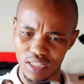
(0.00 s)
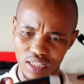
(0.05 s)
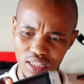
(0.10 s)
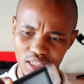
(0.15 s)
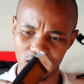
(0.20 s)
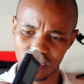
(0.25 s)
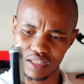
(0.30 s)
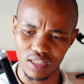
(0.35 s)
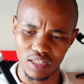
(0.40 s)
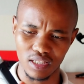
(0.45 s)

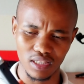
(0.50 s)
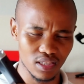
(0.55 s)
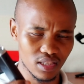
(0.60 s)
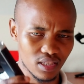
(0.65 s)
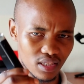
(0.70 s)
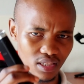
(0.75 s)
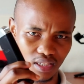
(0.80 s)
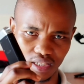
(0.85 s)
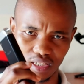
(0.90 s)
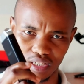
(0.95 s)

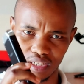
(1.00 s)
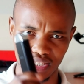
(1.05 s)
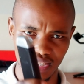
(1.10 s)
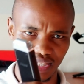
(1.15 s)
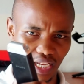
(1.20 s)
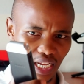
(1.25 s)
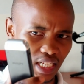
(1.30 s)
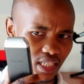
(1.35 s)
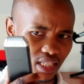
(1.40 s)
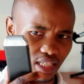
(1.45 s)
It
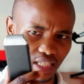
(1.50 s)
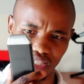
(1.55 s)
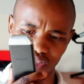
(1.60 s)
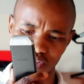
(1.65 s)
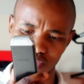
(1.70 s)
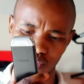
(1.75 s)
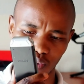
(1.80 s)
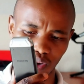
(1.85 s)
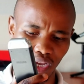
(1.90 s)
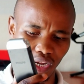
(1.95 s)
does
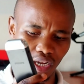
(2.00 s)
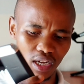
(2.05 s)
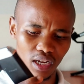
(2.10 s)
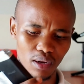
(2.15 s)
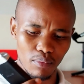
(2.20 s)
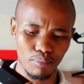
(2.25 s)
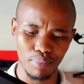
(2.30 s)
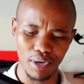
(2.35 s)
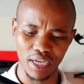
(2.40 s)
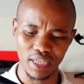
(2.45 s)
its work,
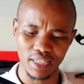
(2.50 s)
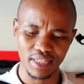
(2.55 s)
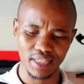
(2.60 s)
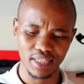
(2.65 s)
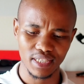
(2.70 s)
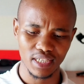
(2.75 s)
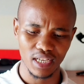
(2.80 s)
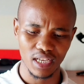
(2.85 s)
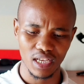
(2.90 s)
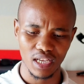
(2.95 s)

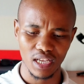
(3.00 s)
but